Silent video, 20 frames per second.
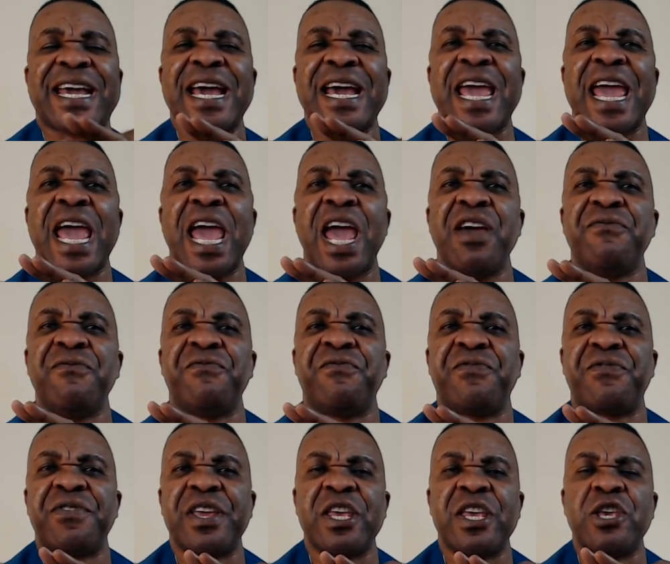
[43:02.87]
To break
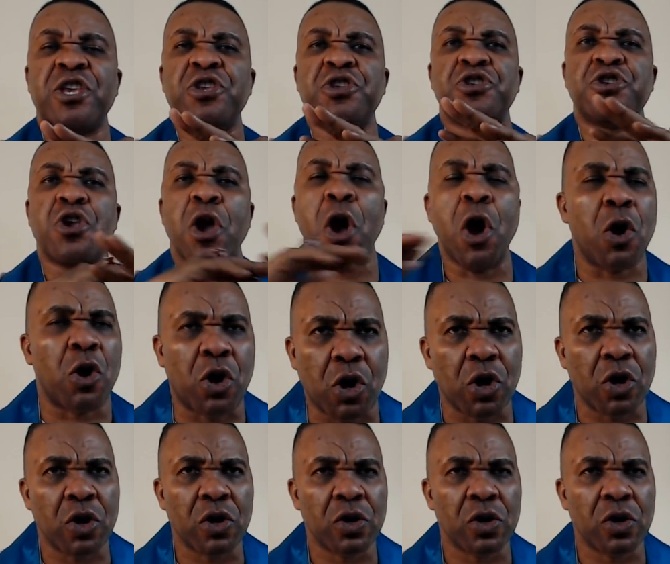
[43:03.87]
every yoke.